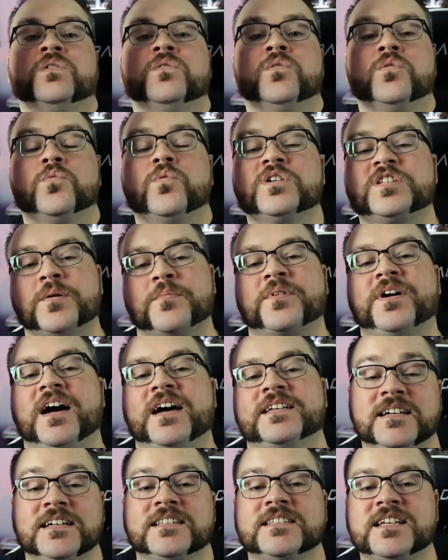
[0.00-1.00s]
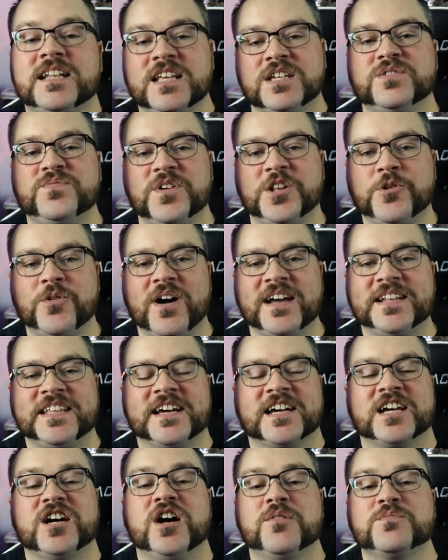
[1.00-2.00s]
What's up, guys? Today's video idea
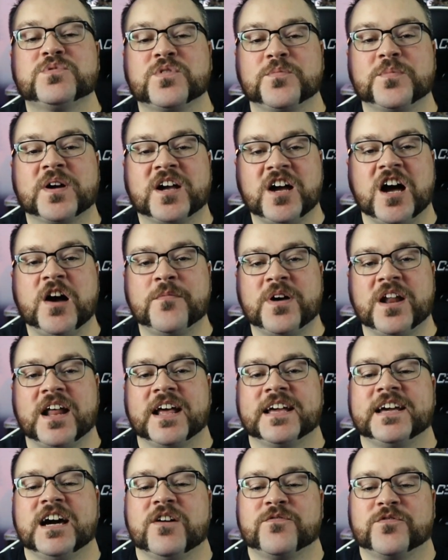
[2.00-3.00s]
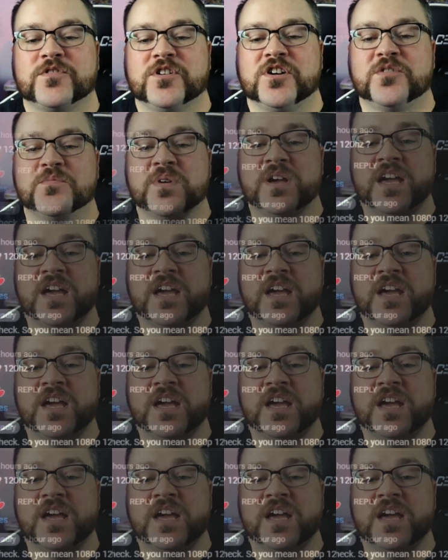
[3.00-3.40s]
comes from a comment I got from